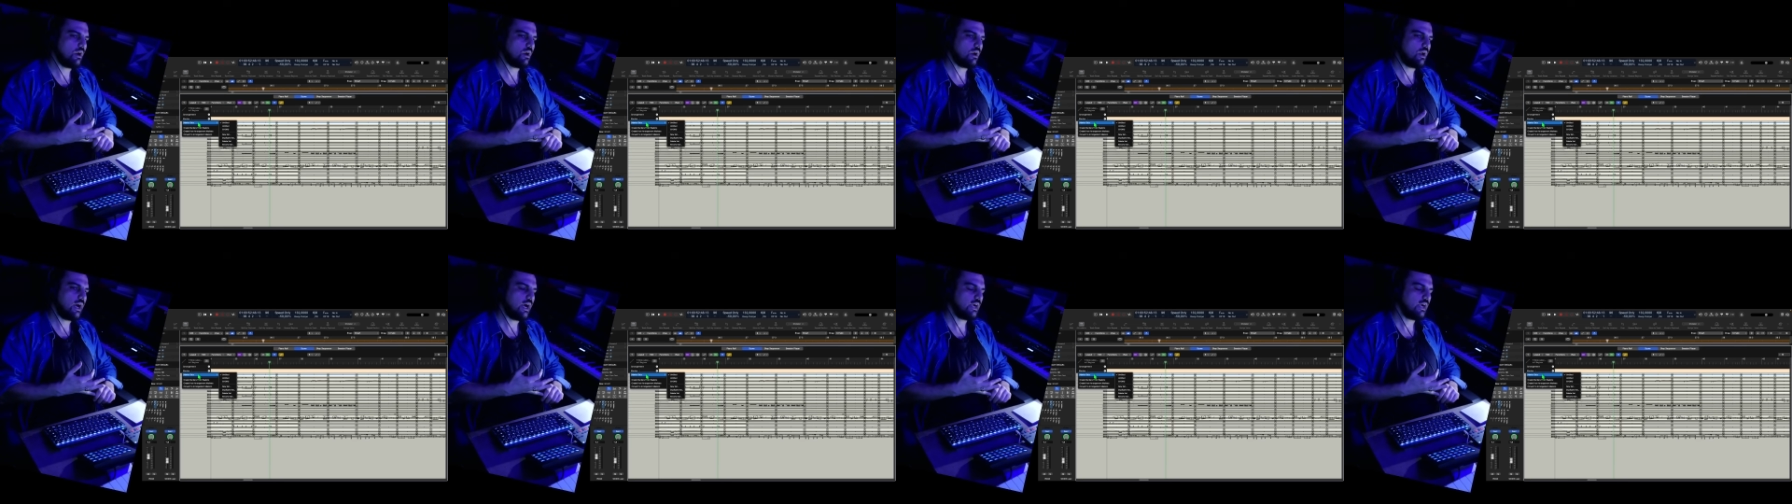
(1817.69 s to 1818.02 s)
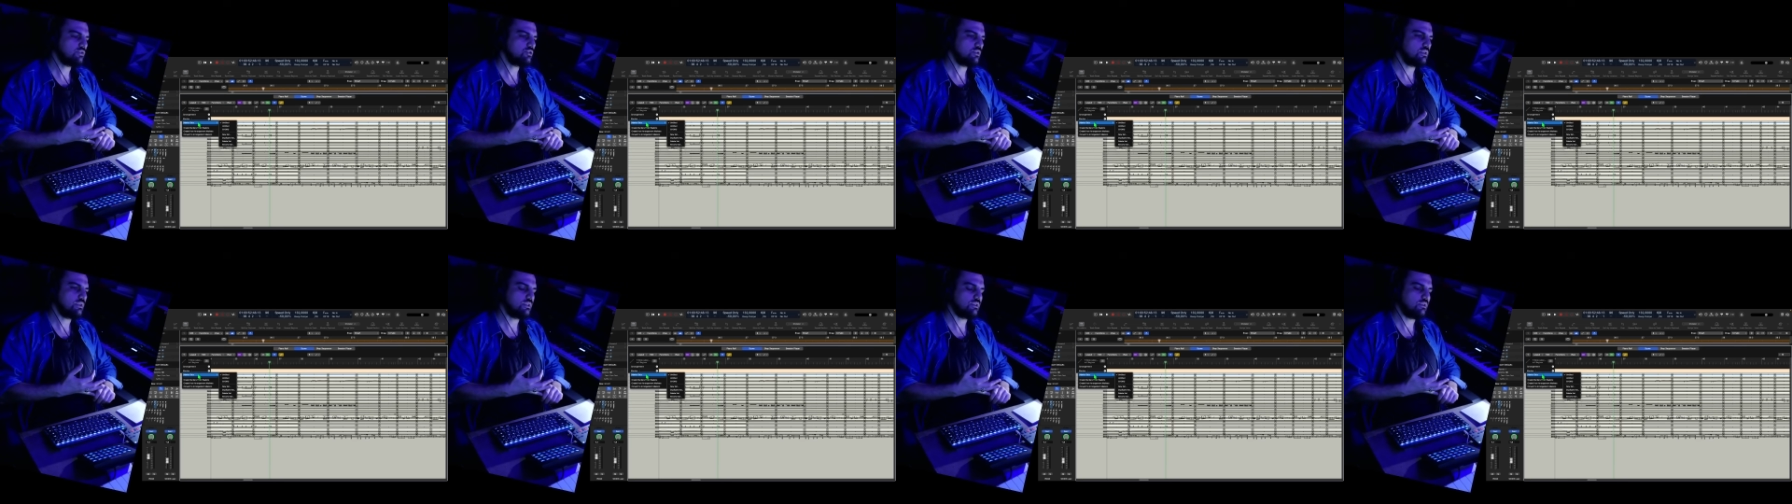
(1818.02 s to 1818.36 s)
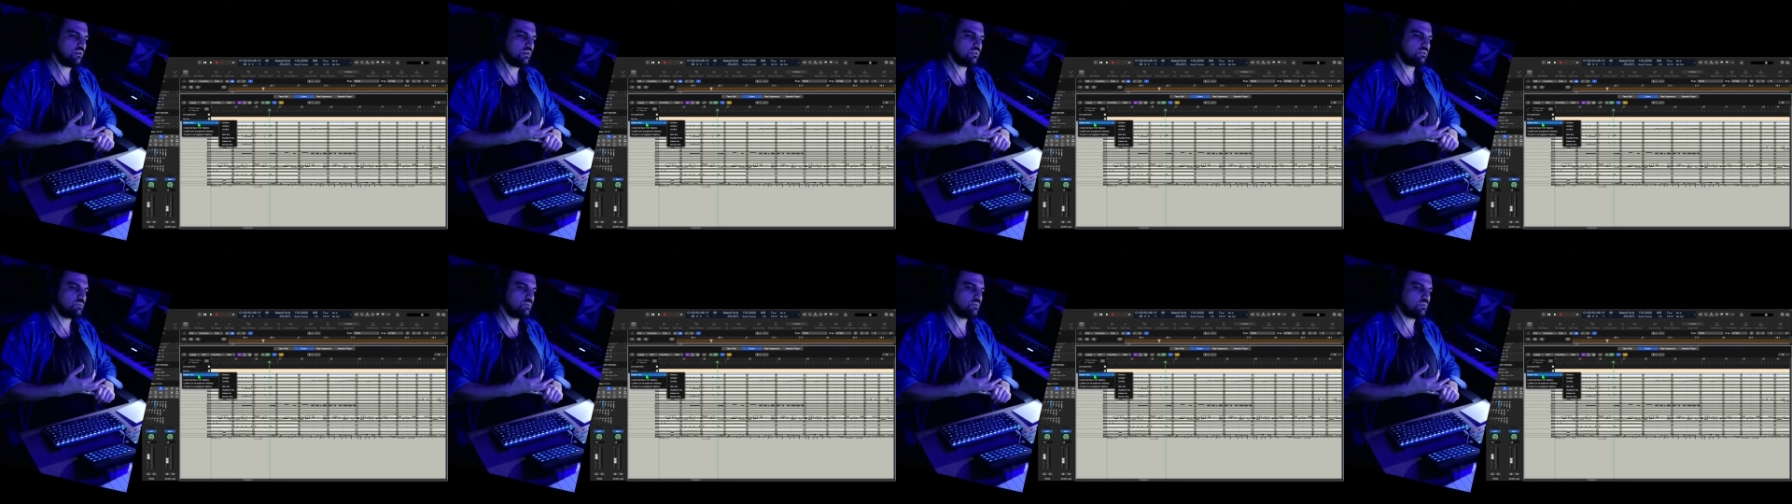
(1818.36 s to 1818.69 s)
actually
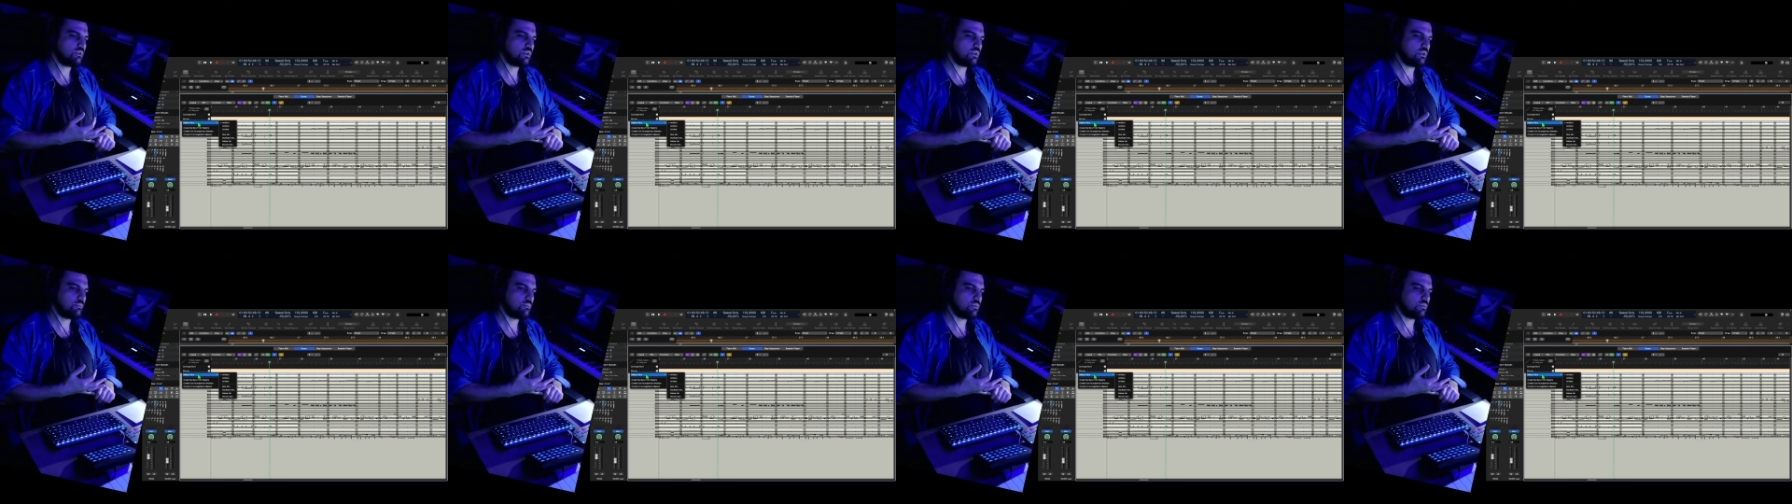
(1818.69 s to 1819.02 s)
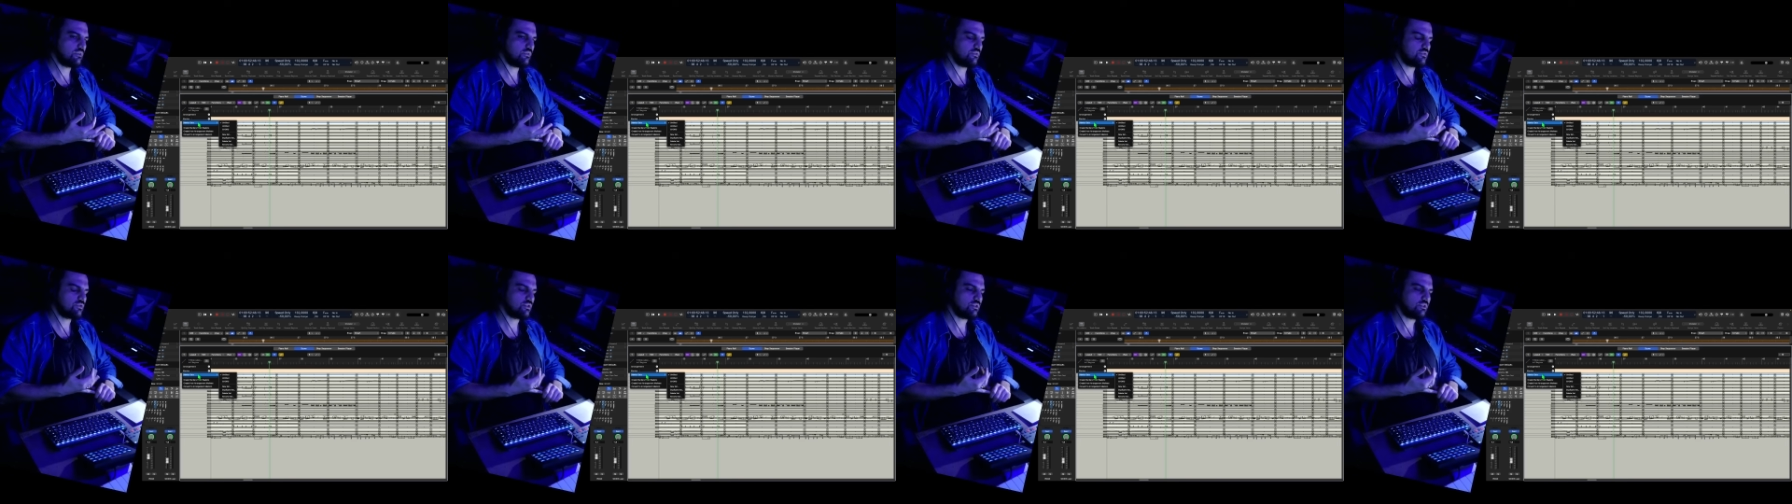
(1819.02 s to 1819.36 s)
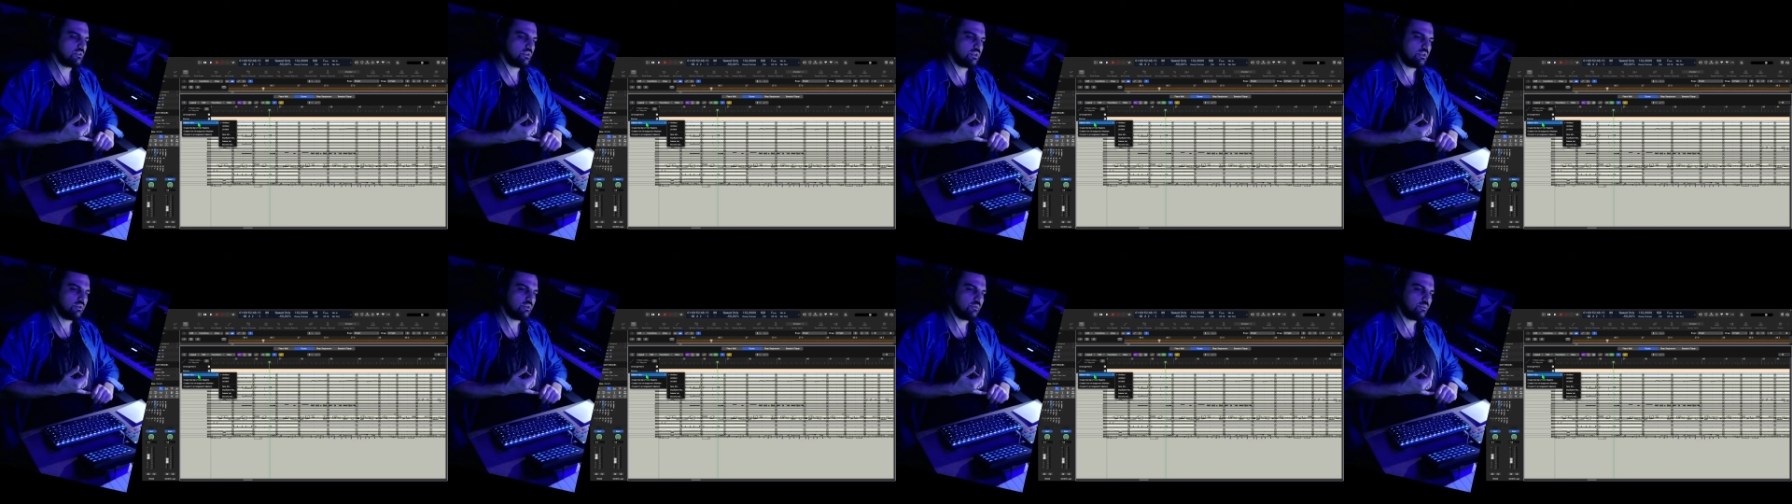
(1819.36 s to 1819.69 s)
not working
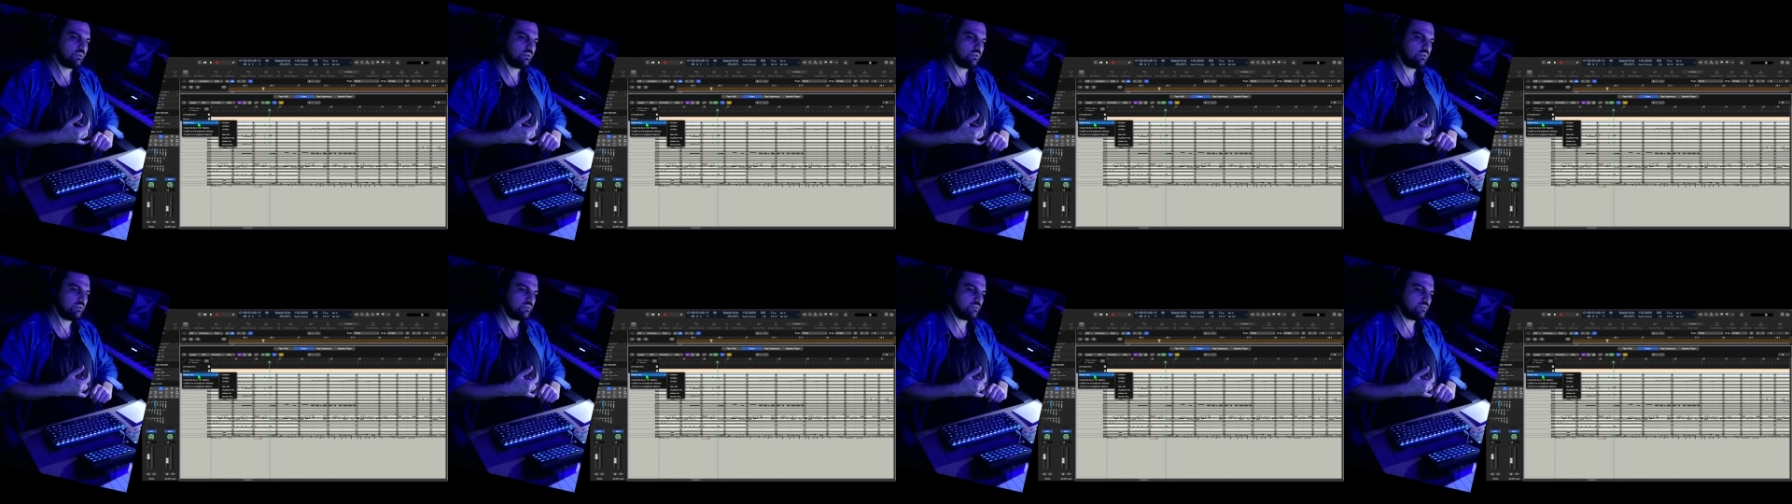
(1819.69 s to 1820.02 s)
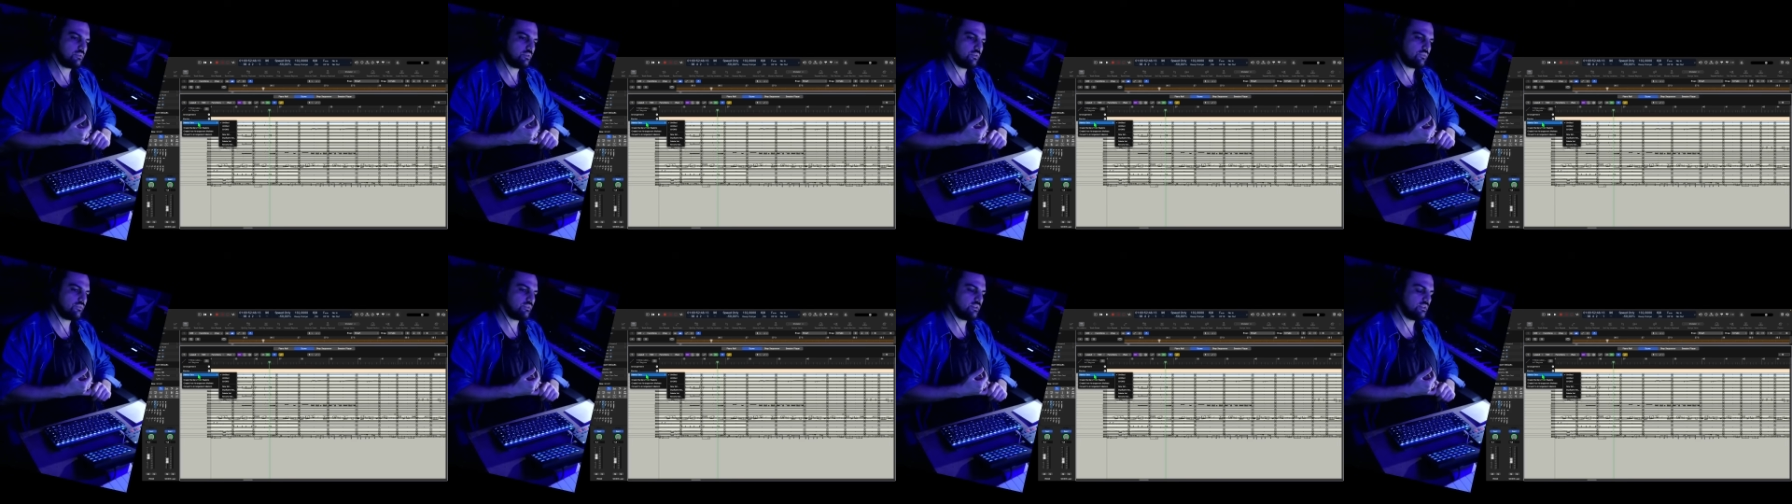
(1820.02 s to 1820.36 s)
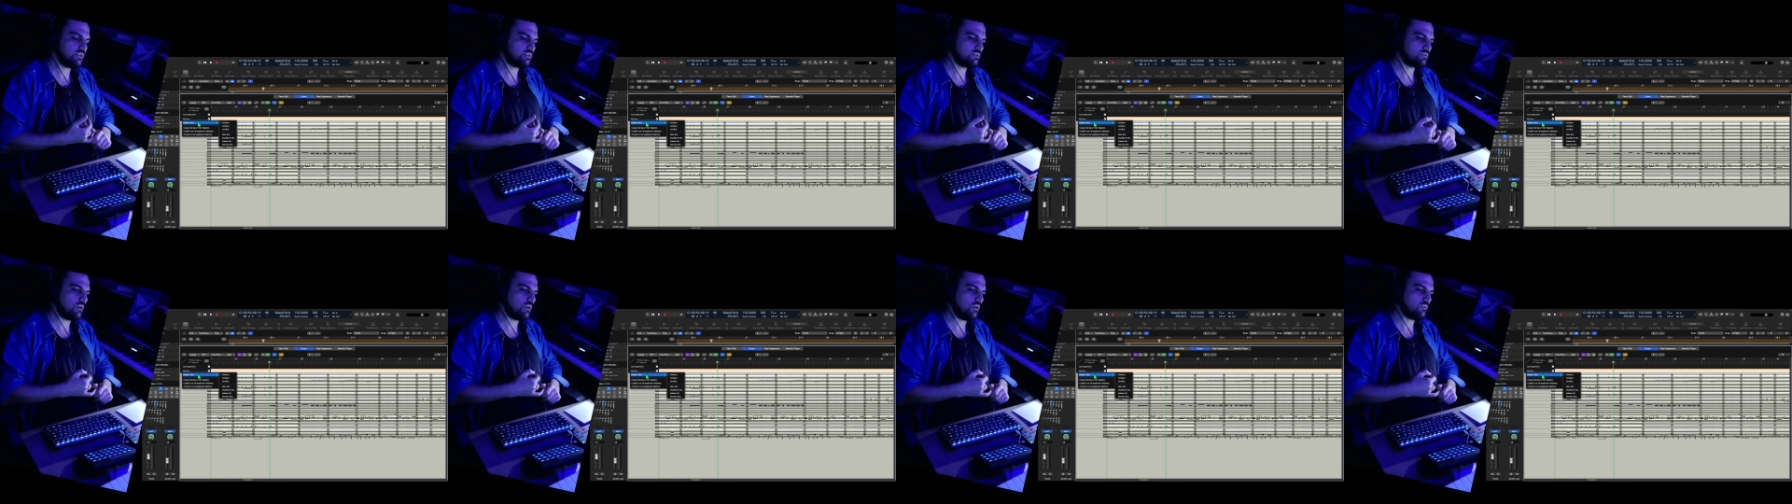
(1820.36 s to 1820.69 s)
professionally with these
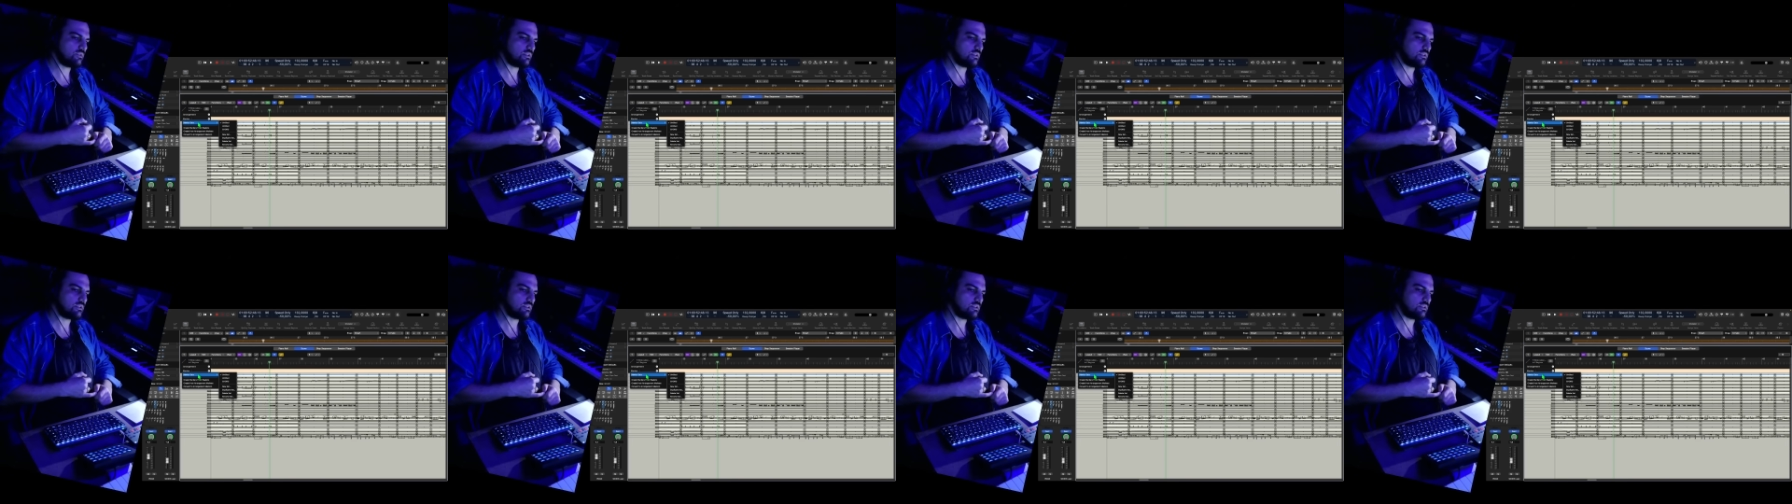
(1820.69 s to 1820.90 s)
softwares.